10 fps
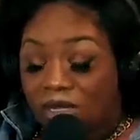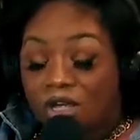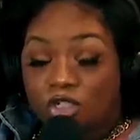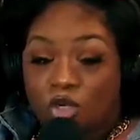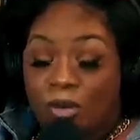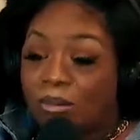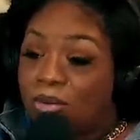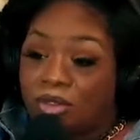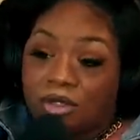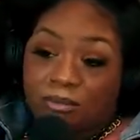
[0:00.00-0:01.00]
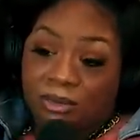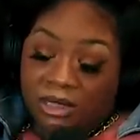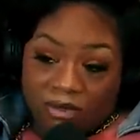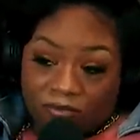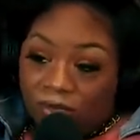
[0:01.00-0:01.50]
Yeah. So my brother could
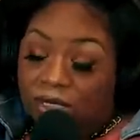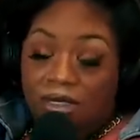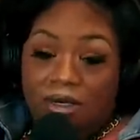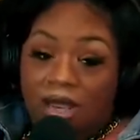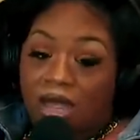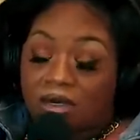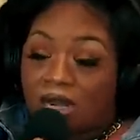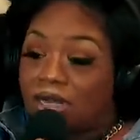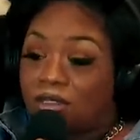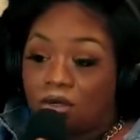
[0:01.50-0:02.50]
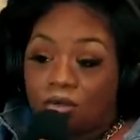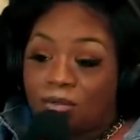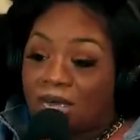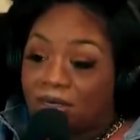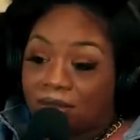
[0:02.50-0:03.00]
pick a fucking lock like
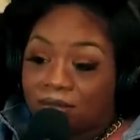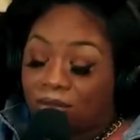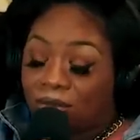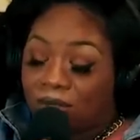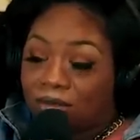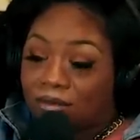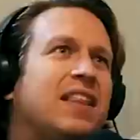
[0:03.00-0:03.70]
nobody, no other.